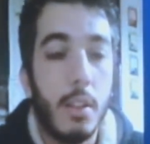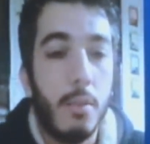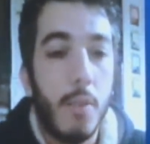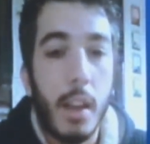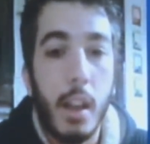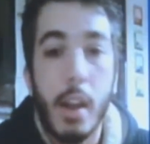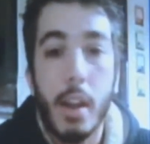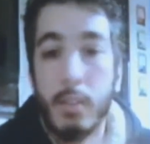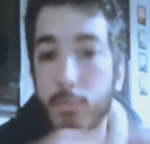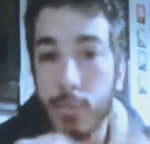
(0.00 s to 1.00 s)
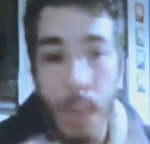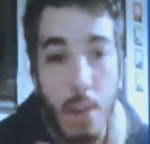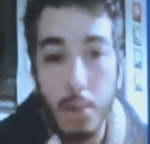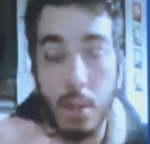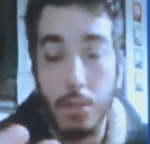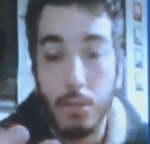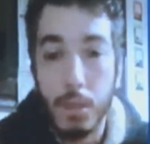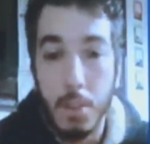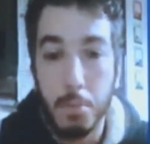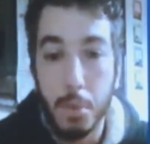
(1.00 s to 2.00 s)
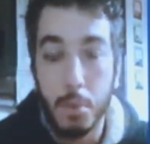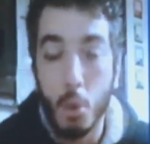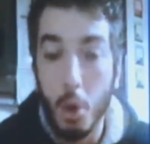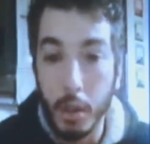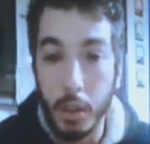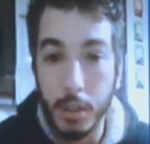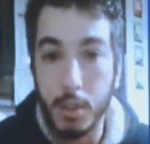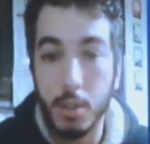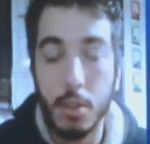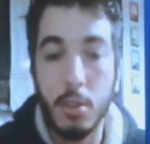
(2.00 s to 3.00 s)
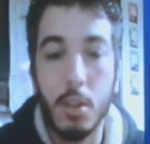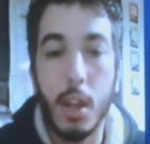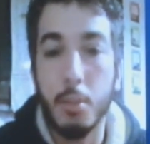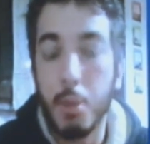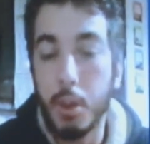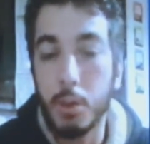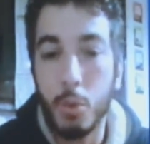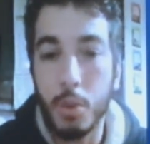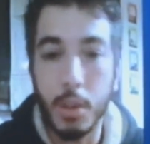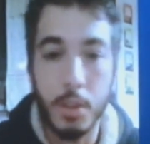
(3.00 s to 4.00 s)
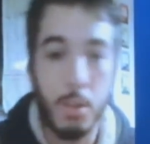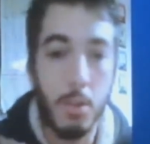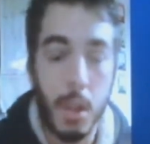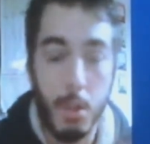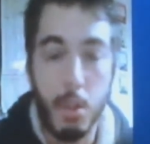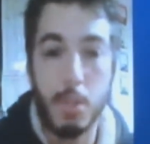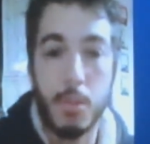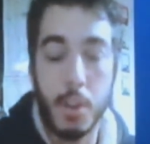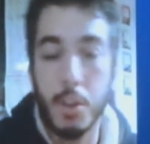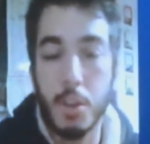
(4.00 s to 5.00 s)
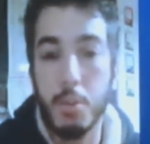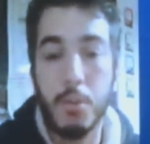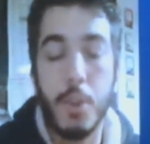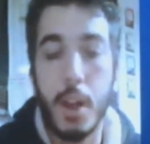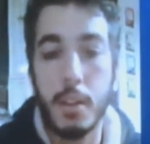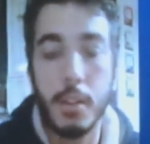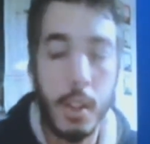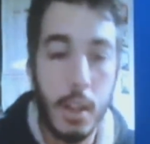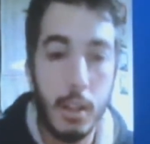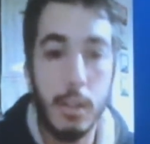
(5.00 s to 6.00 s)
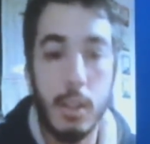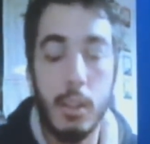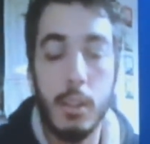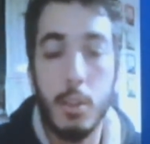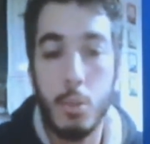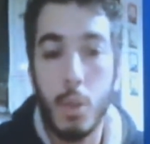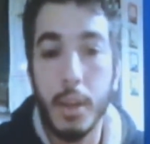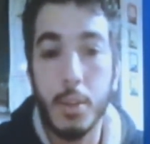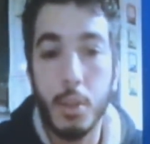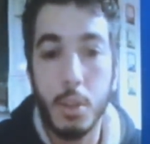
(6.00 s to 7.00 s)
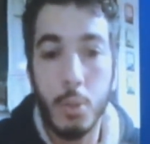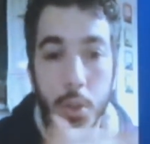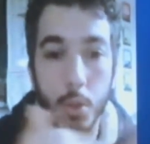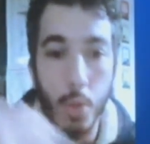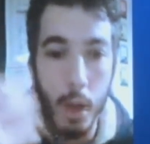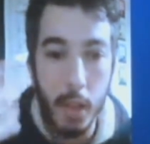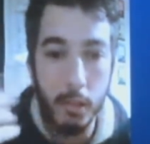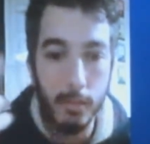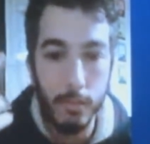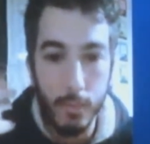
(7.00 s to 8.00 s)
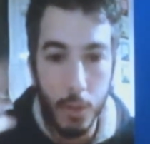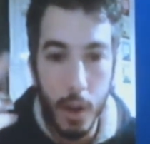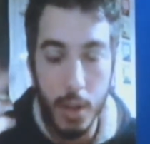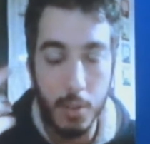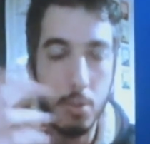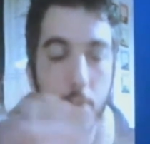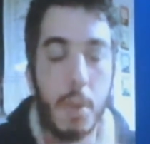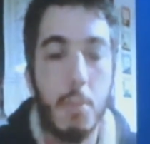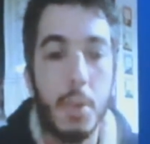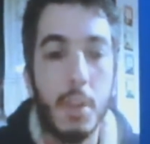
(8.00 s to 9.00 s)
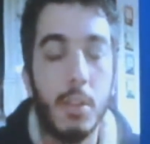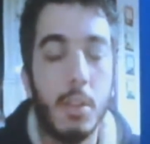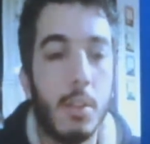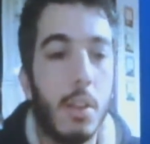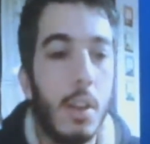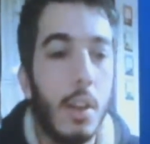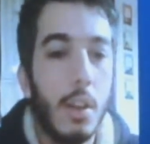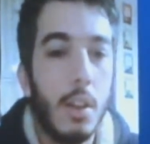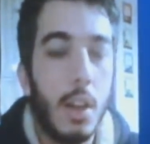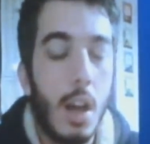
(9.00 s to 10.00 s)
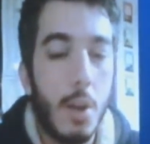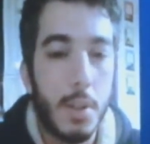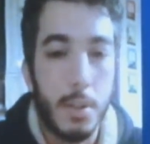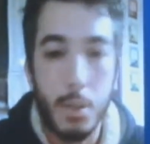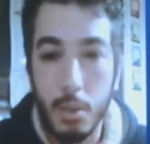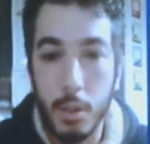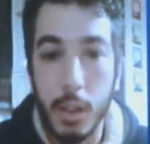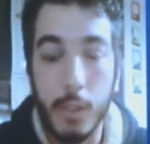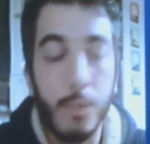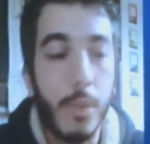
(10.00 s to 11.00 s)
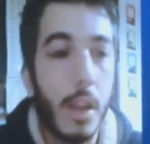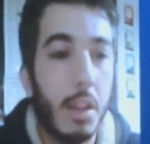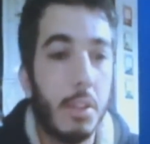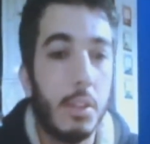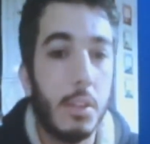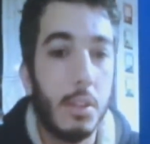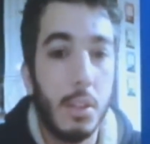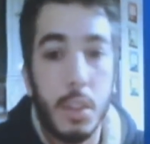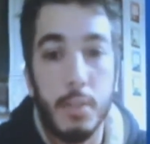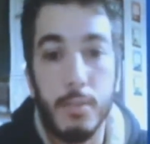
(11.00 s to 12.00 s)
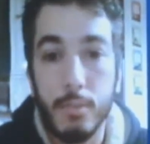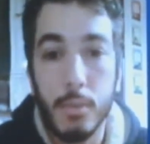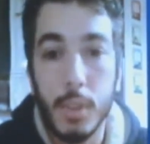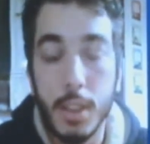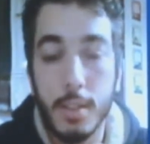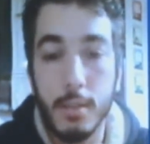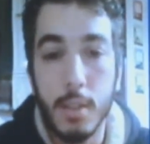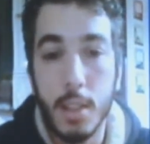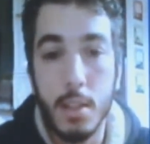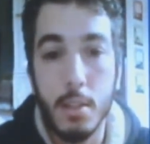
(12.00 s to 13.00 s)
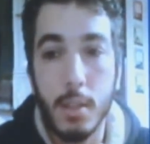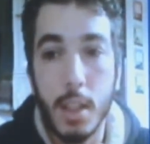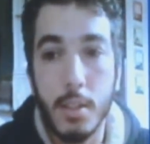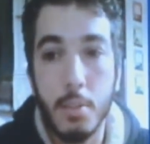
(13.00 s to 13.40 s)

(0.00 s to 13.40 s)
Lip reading: in Germany. And thousands of simple workers, you know, unemployed workers who were looking for a job in France, they did their way. So it was a way for us to remember, you know, our story. And yeah. That's the